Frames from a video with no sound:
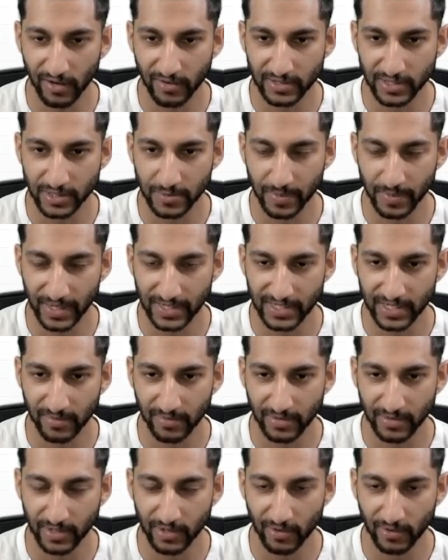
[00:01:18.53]
I was
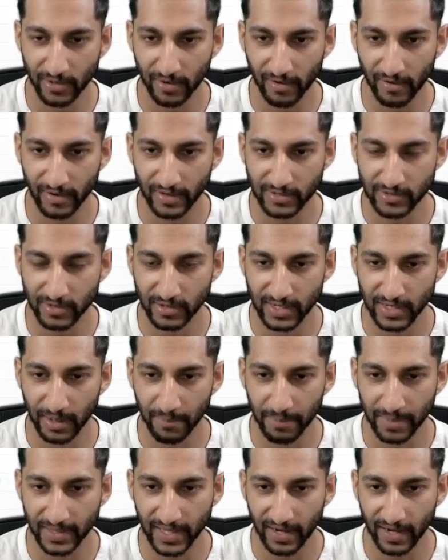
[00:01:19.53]
expecting, the earnings to
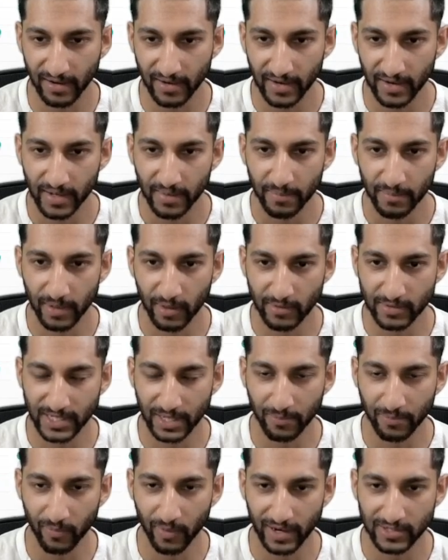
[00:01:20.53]
dump it there, but it looks
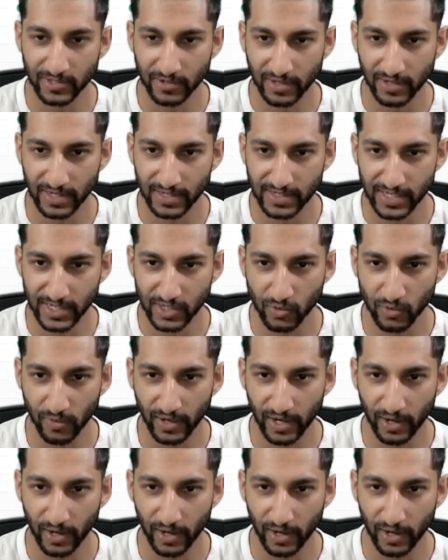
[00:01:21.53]
like price took a detour.